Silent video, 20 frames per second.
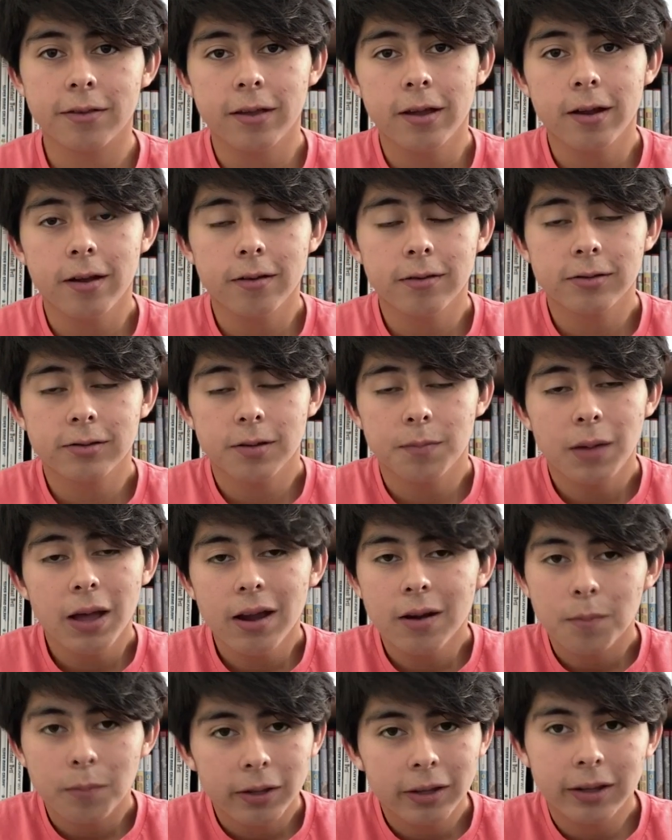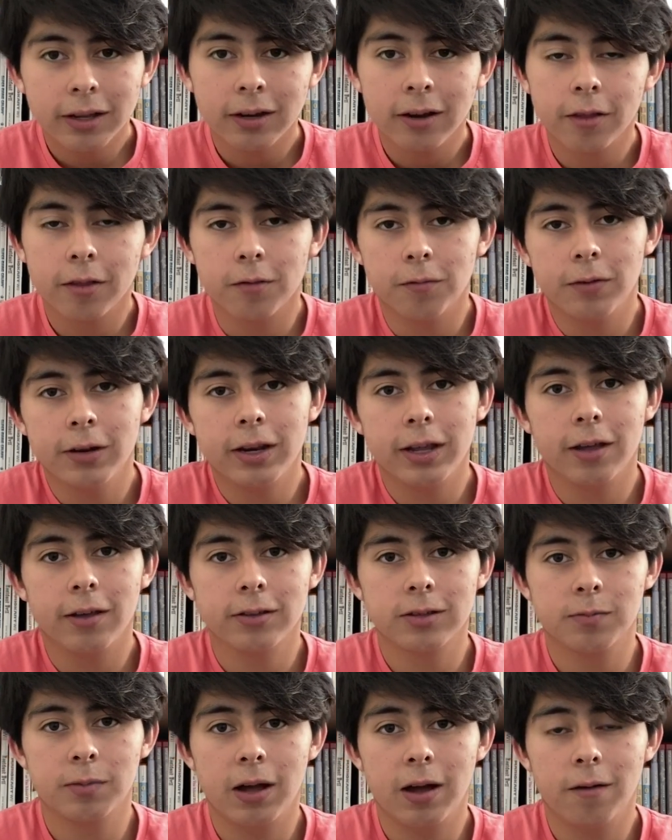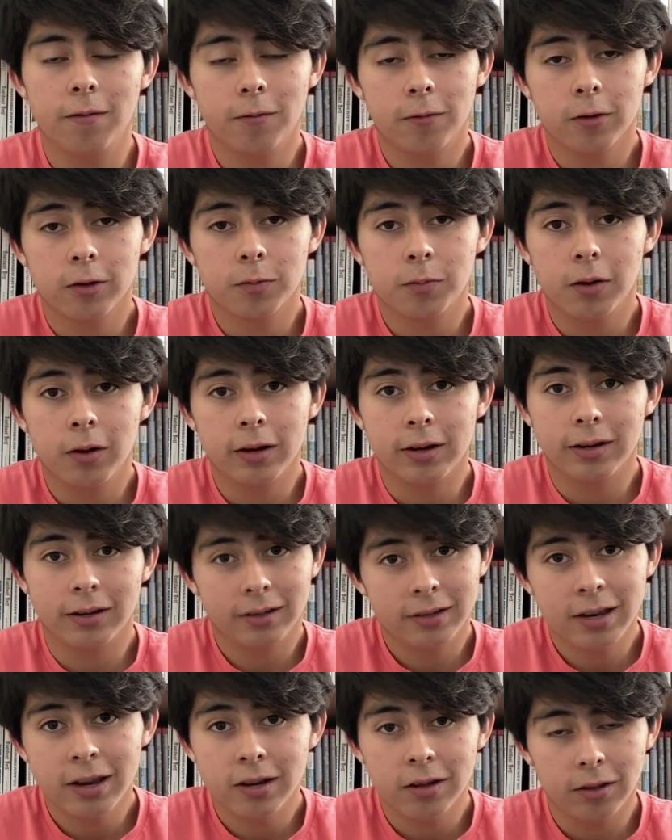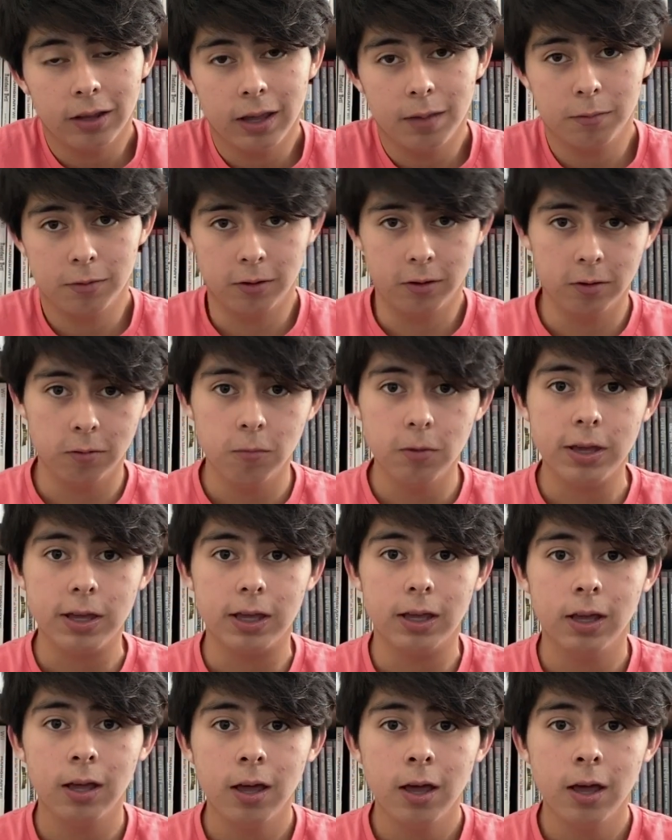there's about a billion other videos about first-party Nintendo games on the Wii.